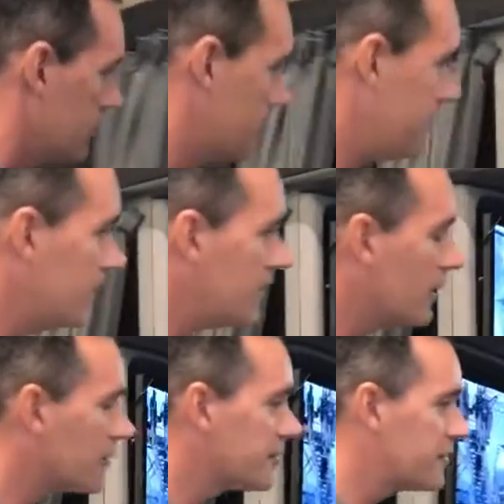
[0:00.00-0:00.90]
The
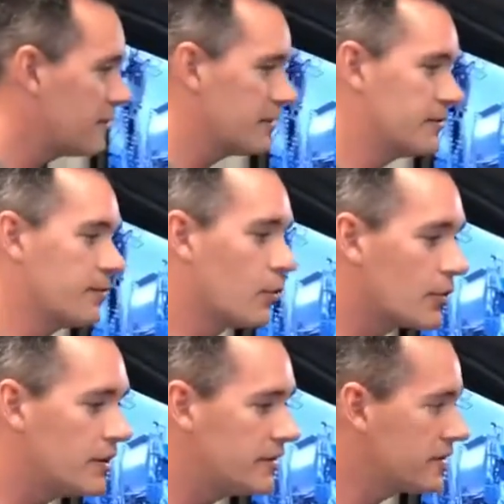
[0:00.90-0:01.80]
VNL
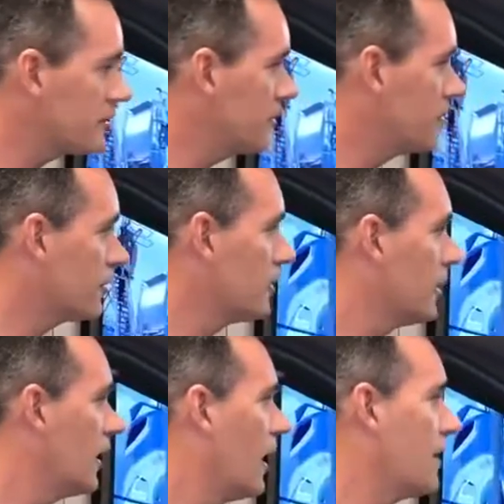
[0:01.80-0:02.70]
740 sleeper
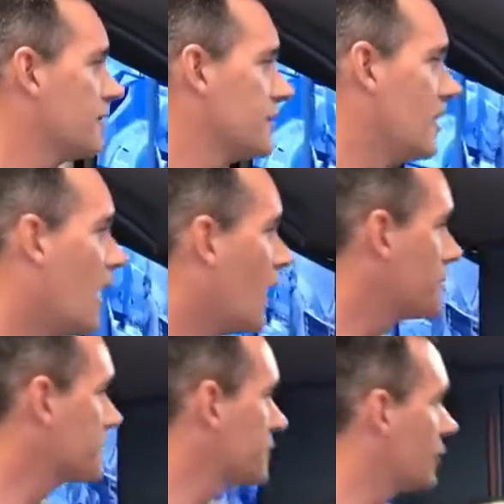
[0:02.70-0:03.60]
has an
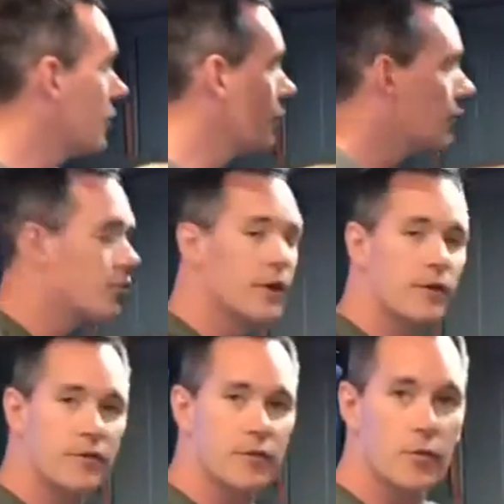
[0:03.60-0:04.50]
optional rear
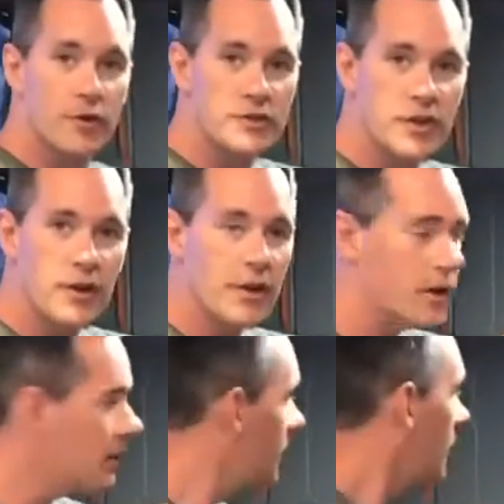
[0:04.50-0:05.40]
storage
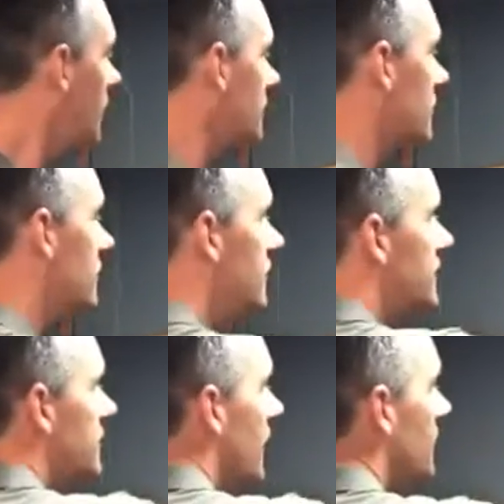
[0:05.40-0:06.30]
area. So
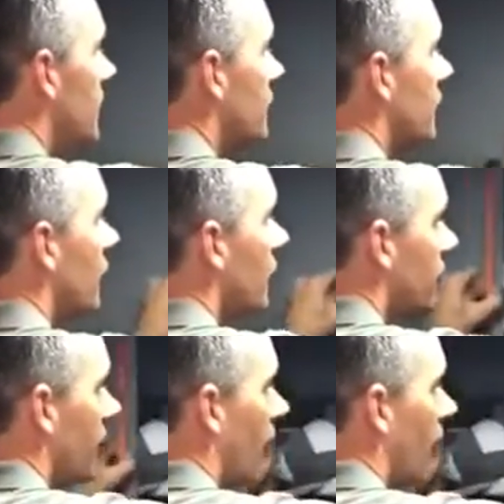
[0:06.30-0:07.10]
these timbre doors